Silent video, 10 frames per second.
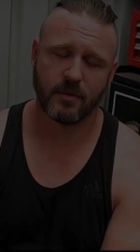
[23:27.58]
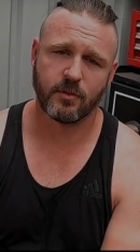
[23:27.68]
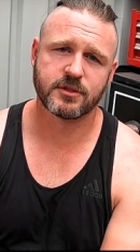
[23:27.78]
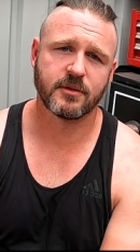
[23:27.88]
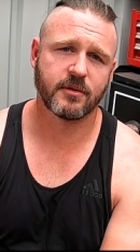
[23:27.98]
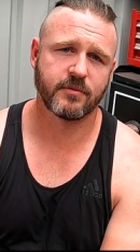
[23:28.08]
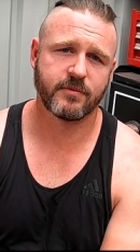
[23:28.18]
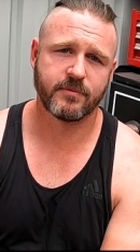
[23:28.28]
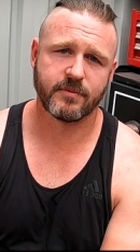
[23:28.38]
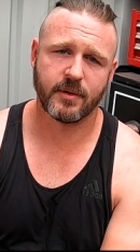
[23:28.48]
i watch a lot
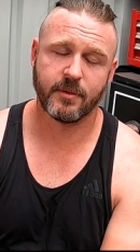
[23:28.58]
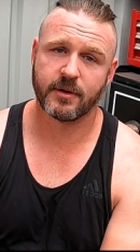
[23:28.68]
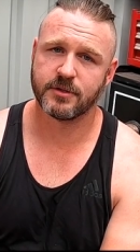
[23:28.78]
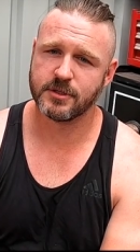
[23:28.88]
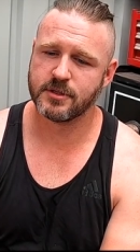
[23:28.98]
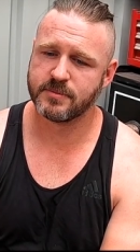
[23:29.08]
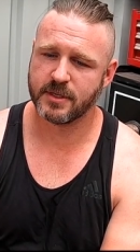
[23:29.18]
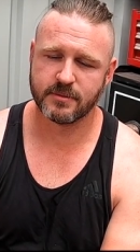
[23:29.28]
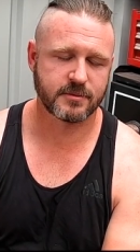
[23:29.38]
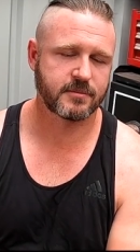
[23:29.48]
of american youtube
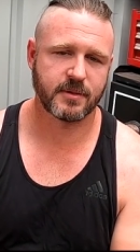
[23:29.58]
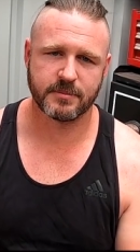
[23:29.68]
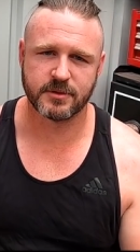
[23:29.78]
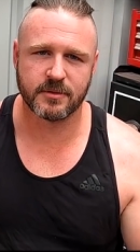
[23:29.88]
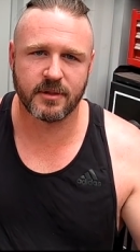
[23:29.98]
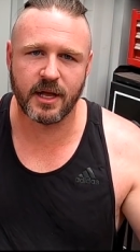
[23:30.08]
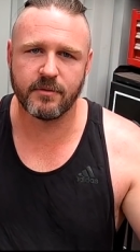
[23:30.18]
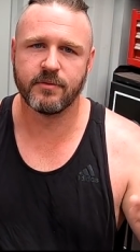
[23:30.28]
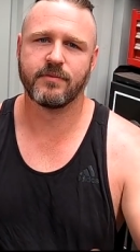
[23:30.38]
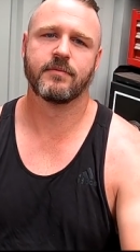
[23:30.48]
channels absolutely
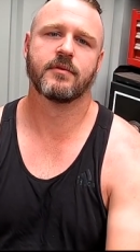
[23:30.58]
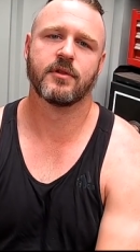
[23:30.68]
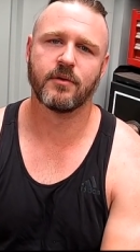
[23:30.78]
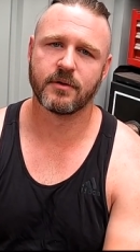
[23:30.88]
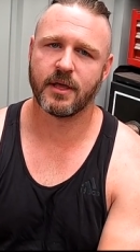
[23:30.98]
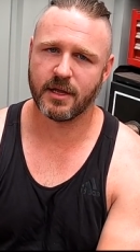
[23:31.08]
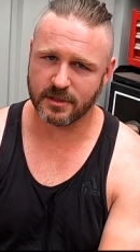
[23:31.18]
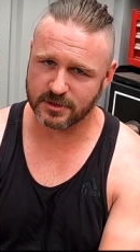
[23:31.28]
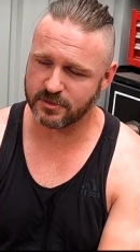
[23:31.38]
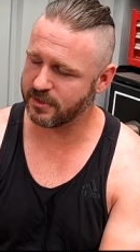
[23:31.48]
love the lawn care
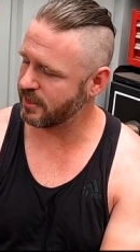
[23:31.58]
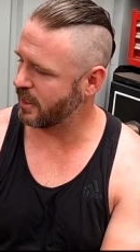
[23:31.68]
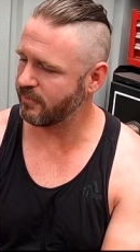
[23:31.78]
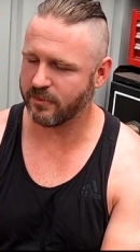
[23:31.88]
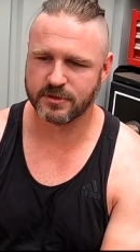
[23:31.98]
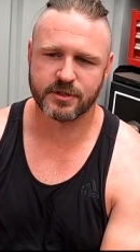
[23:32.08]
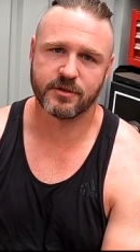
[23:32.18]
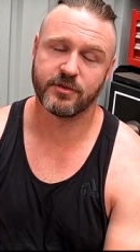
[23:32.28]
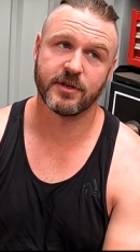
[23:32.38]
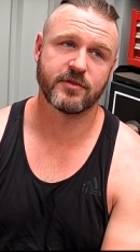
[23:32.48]
industry love watching
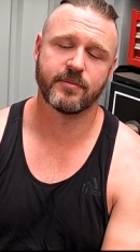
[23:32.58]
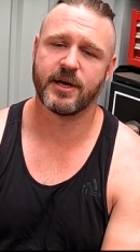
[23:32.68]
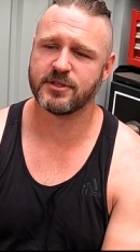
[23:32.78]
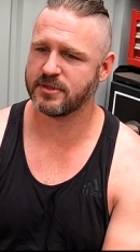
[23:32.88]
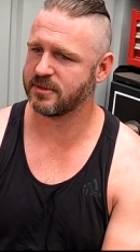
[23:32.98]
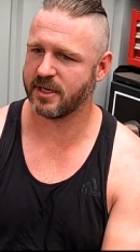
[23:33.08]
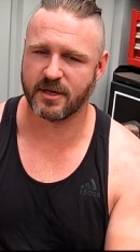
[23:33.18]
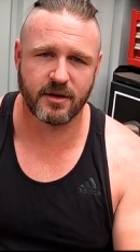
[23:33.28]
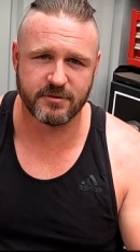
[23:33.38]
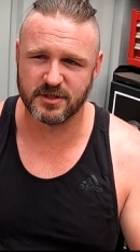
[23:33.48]
the transformation
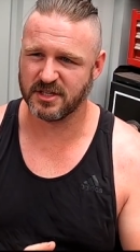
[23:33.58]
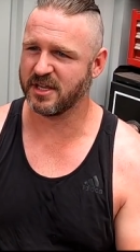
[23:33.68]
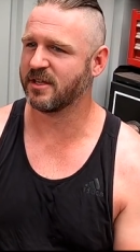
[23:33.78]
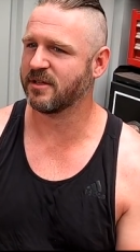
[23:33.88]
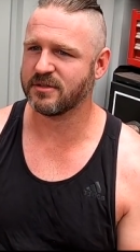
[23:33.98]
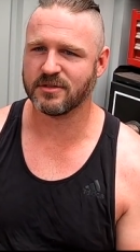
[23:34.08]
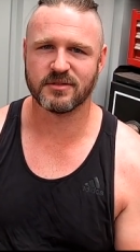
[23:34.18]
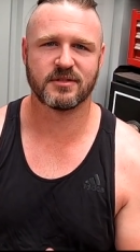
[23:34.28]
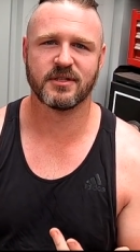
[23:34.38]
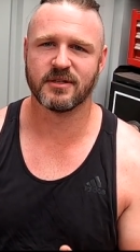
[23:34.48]
don't care if it's in england new
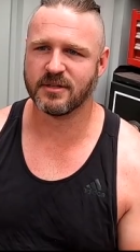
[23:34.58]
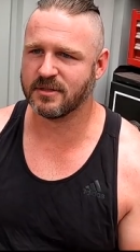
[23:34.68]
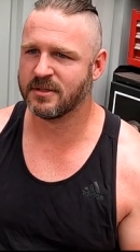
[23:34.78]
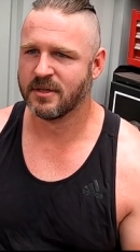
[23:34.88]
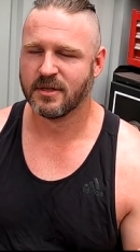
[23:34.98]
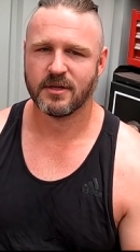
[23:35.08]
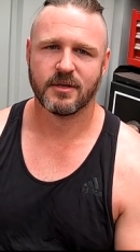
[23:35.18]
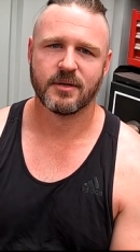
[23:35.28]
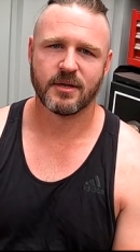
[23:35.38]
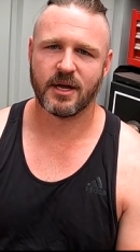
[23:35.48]
zealand
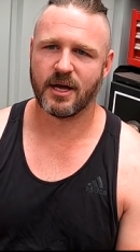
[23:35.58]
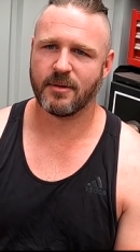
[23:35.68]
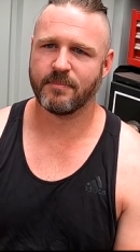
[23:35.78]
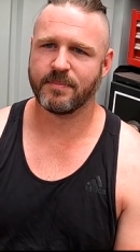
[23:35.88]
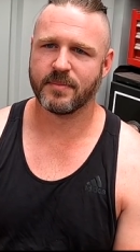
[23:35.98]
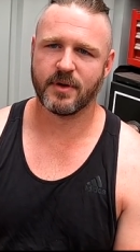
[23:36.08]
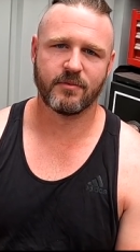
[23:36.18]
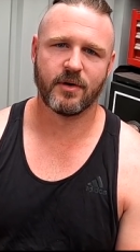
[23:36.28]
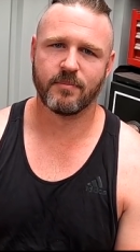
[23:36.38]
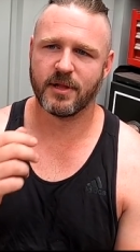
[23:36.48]
um,
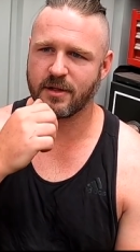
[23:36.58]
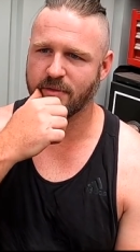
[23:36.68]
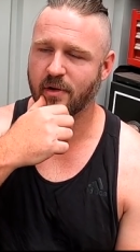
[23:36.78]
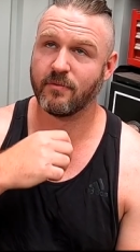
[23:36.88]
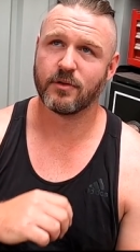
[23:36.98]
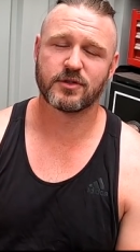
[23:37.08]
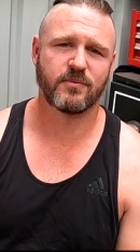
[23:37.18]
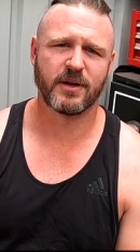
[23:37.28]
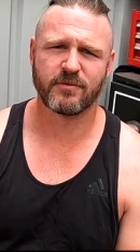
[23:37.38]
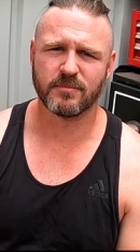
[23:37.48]
I've, I've, bloody i've
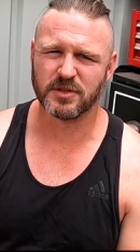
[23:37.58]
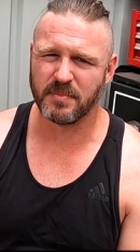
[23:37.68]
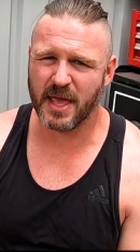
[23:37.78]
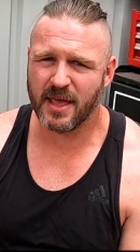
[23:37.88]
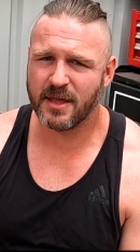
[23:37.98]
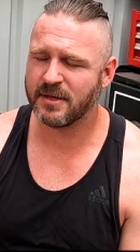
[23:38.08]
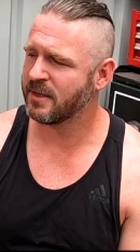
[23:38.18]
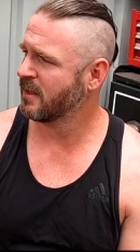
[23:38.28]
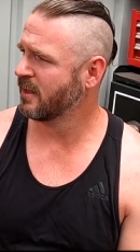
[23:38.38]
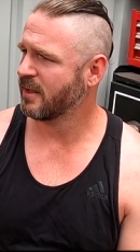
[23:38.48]
watched one from
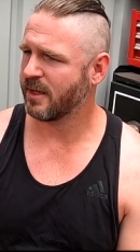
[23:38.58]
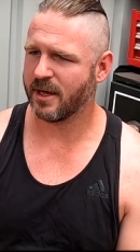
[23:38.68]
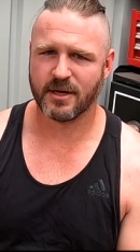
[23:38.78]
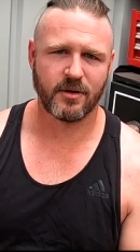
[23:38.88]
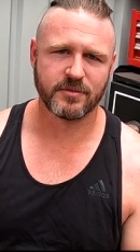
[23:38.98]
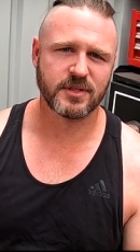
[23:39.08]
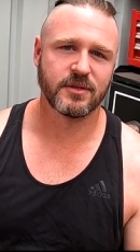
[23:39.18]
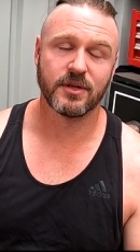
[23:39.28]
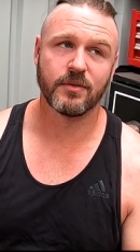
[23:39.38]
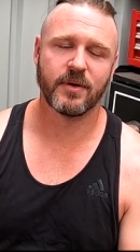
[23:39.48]
japan uh,
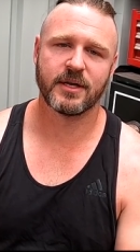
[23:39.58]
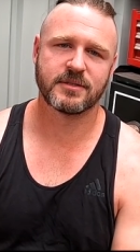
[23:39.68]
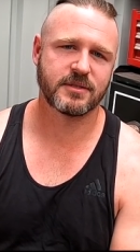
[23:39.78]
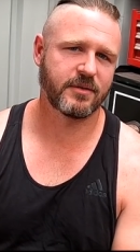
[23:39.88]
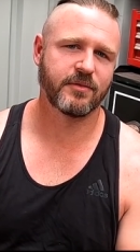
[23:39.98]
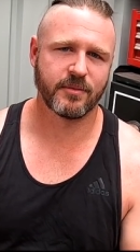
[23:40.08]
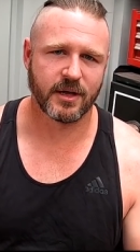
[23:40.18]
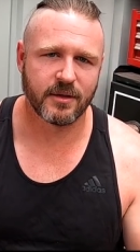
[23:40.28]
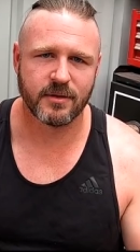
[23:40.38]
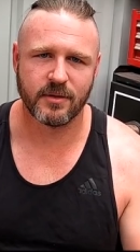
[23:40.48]
obviously the us everywhere